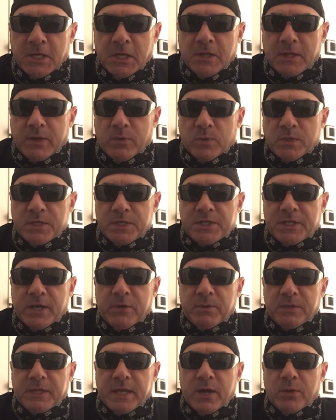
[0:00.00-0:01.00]
They wouldn't say
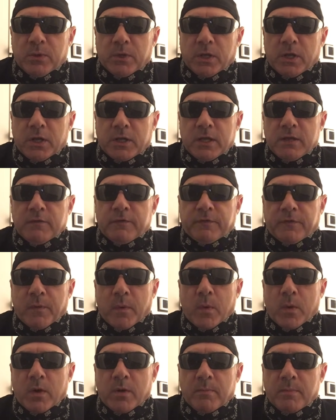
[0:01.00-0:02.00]
what they were looking
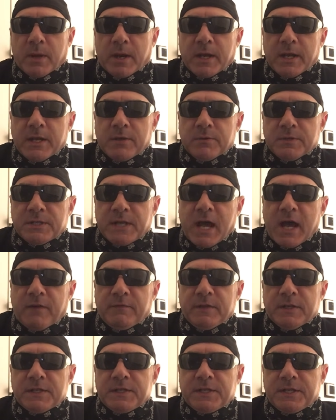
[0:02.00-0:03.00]
for, but it was
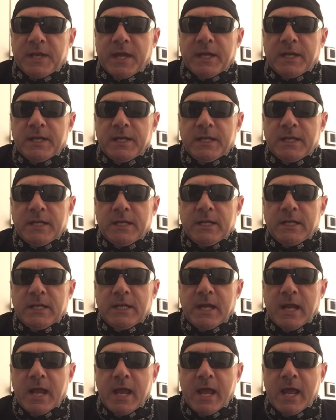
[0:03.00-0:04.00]
obvious that
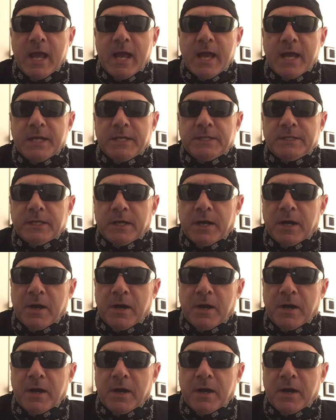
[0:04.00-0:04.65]
he had